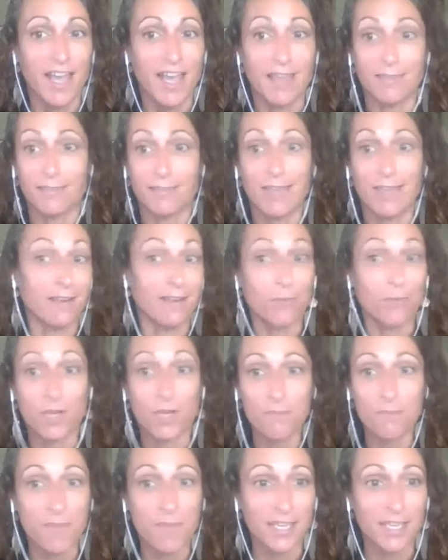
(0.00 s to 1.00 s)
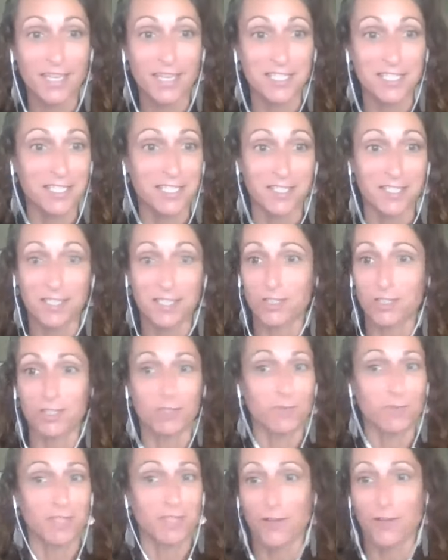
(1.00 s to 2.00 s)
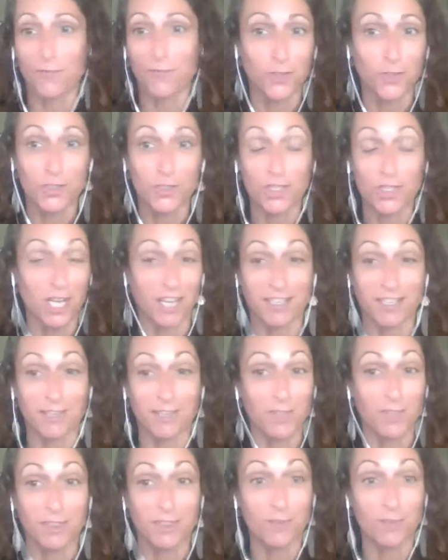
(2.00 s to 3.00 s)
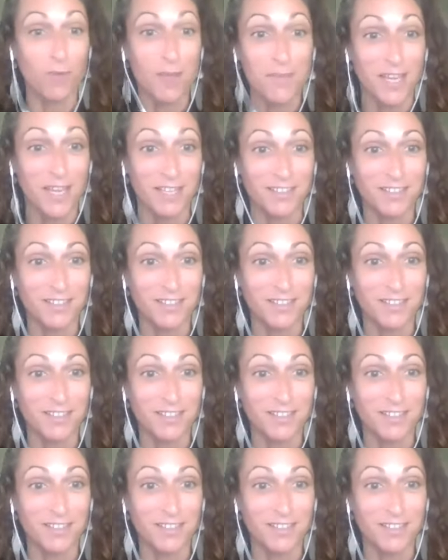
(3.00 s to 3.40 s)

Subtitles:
and they didn't want to make any decisions without first checking with the women,